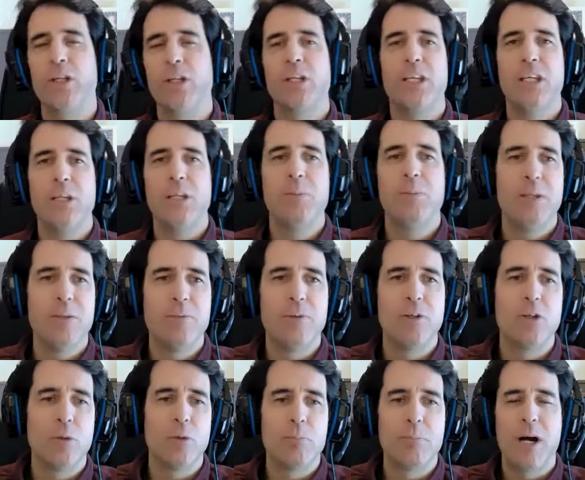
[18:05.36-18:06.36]
going to keep giving
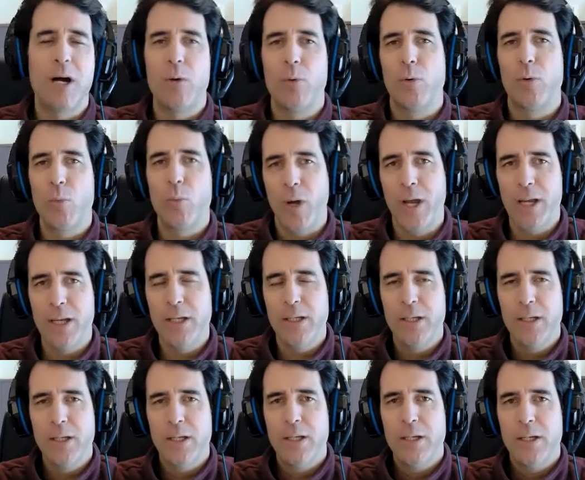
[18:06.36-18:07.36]
your power away
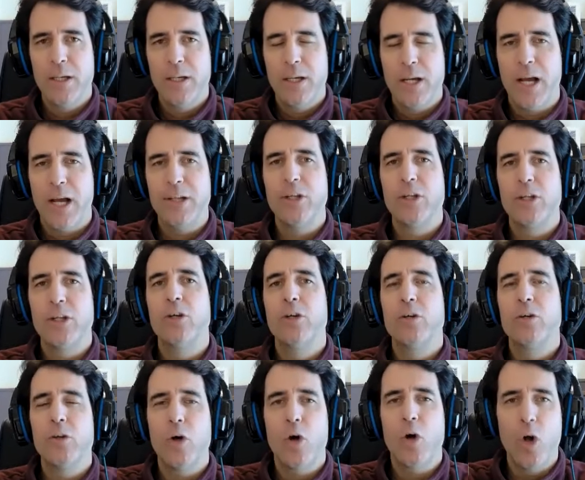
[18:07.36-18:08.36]
and you're
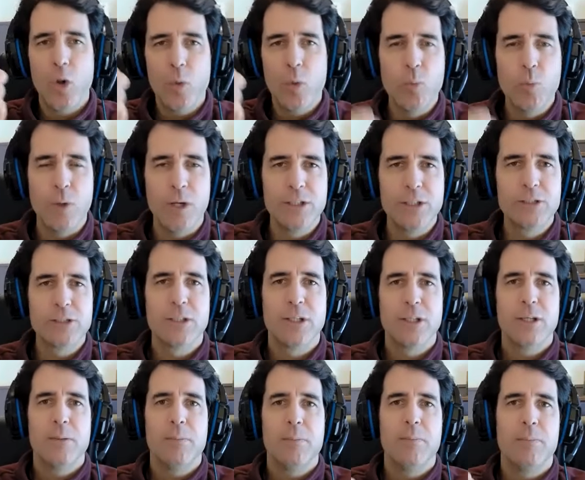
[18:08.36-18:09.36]
going to always,
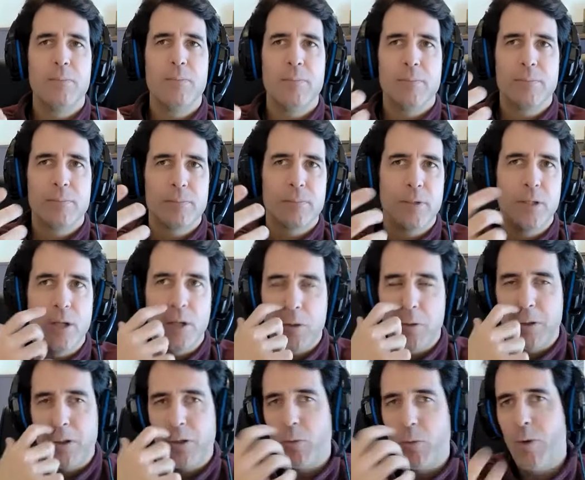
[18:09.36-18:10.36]
you
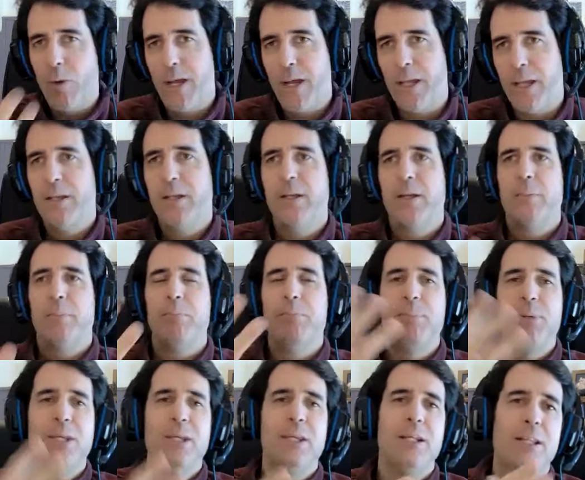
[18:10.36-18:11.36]
know, in a way,
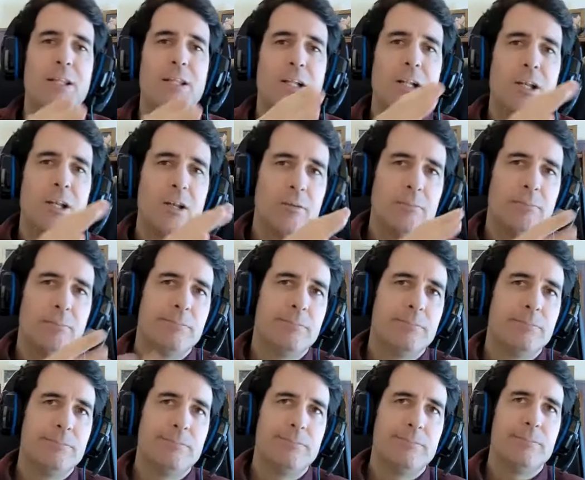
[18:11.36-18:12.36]
be in the
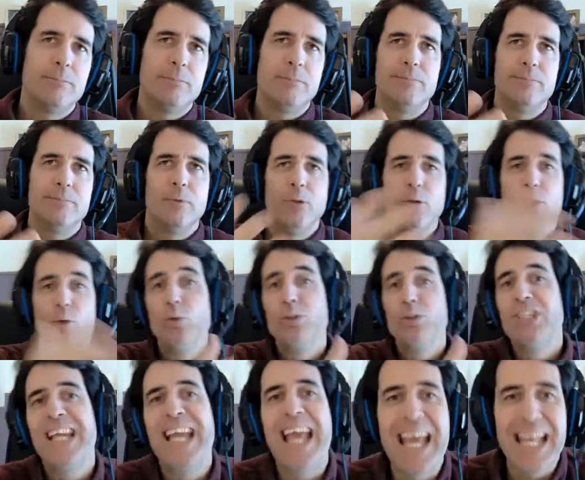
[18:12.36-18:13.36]

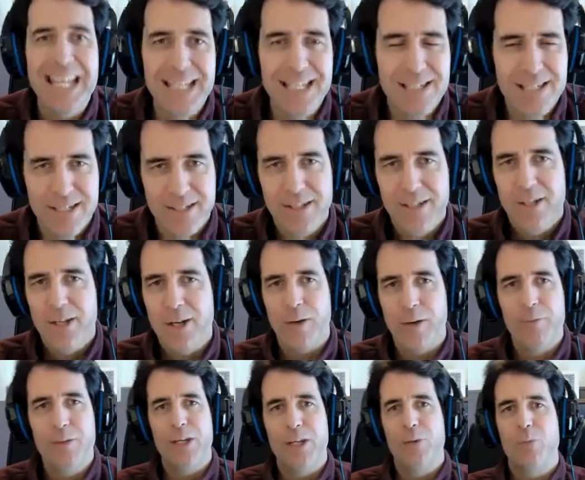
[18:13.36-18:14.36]
losing end
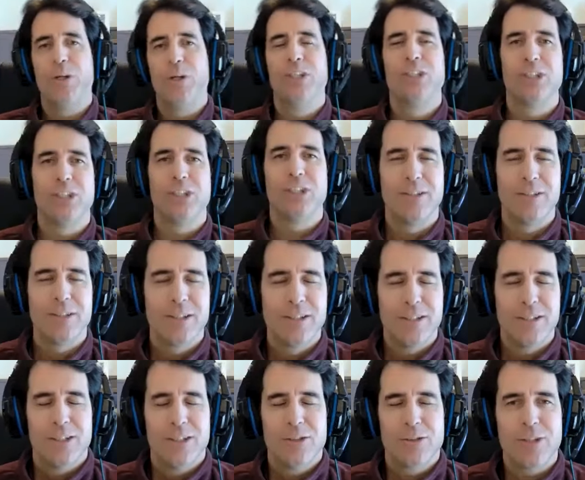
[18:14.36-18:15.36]
of the equation.
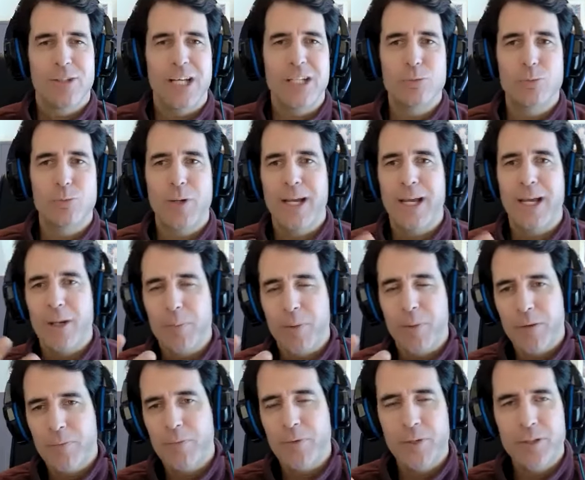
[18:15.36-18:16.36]
So that's why I'm
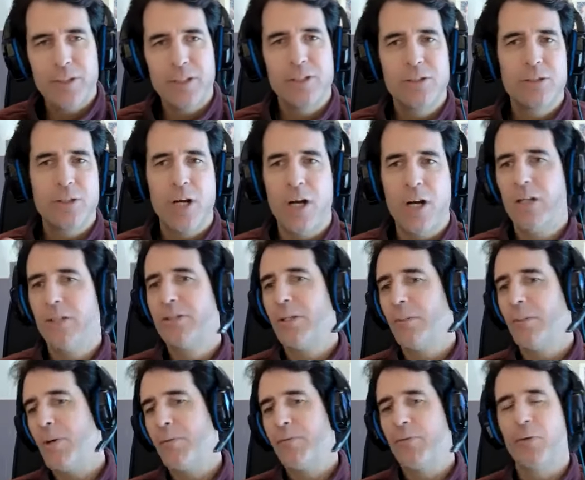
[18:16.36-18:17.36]
offering these talks.
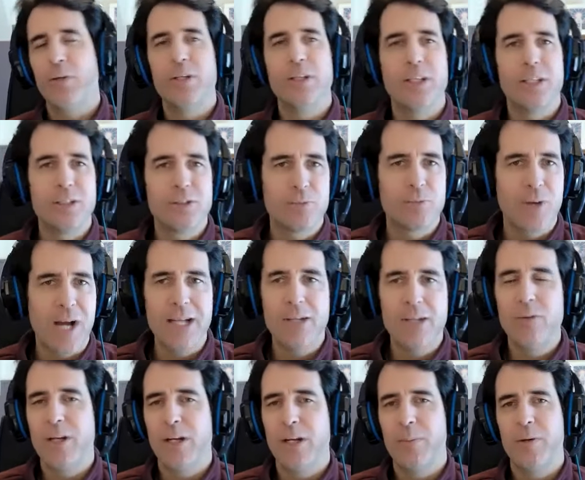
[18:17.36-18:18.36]
I'm offering this
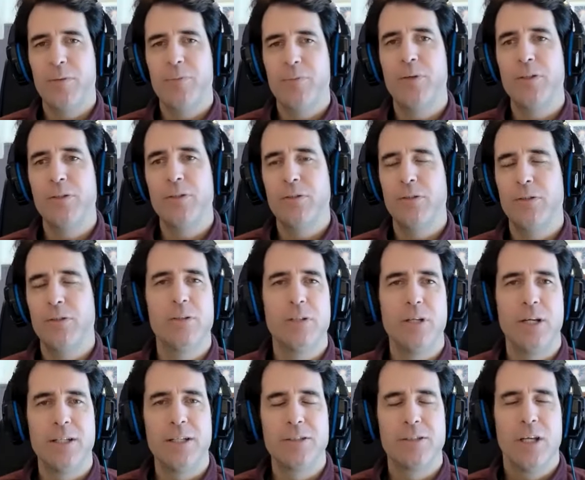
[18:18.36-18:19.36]
value that I'm offering to you
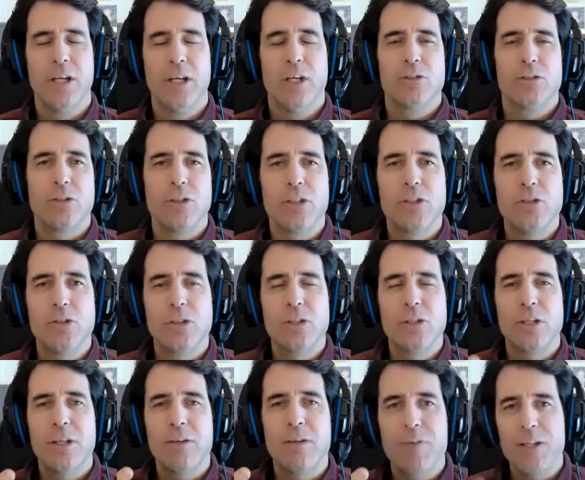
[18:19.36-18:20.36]
guys so that you
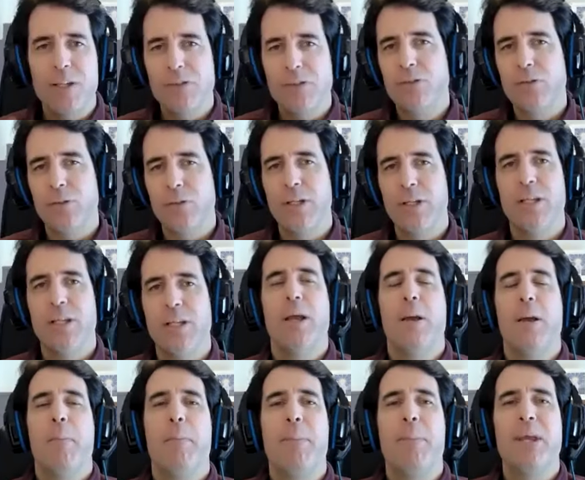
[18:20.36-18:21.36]
can eventually
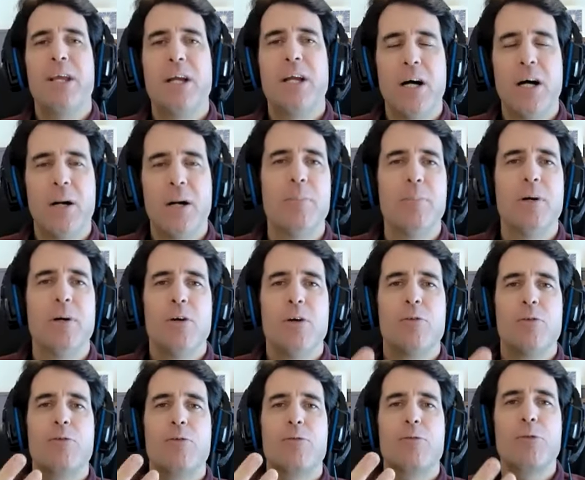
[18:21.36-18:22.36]
become
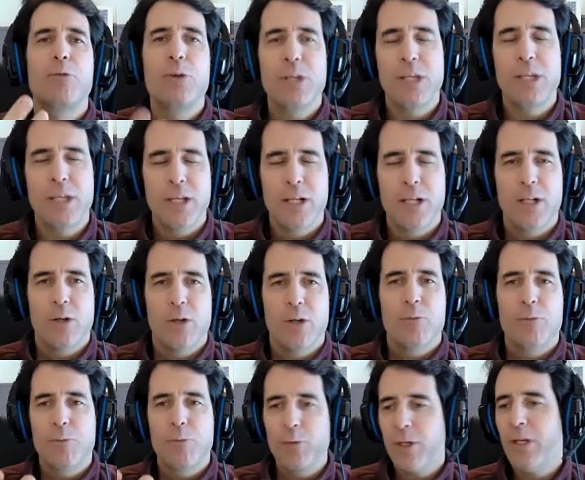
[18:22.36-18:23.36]
free,
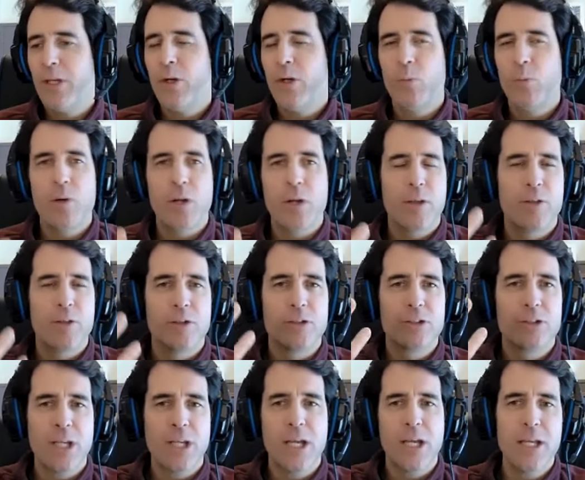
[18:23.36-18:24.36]
free of what others
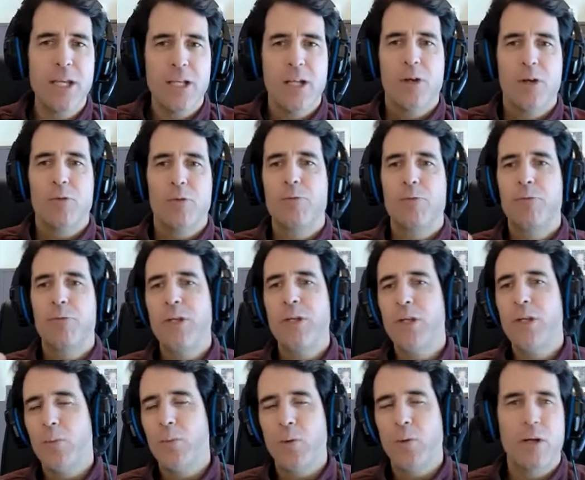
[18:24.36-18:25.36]
say, free
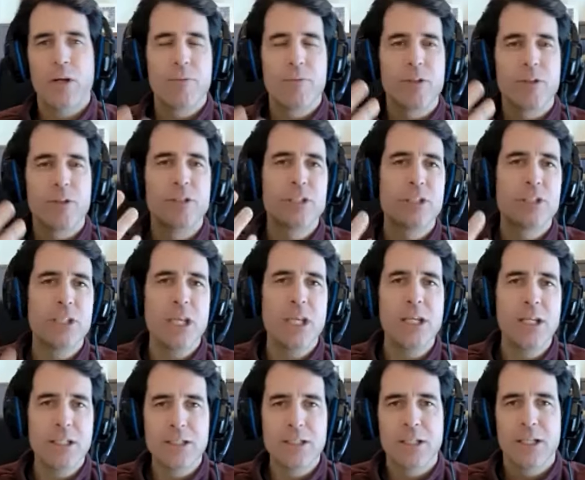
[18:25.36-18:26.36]
of what others
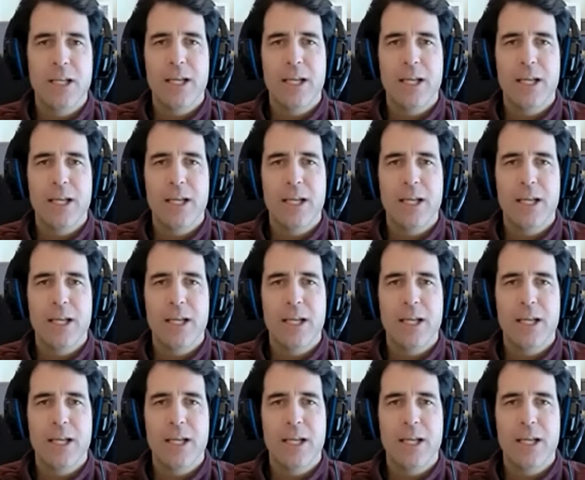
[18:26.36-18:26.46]
think,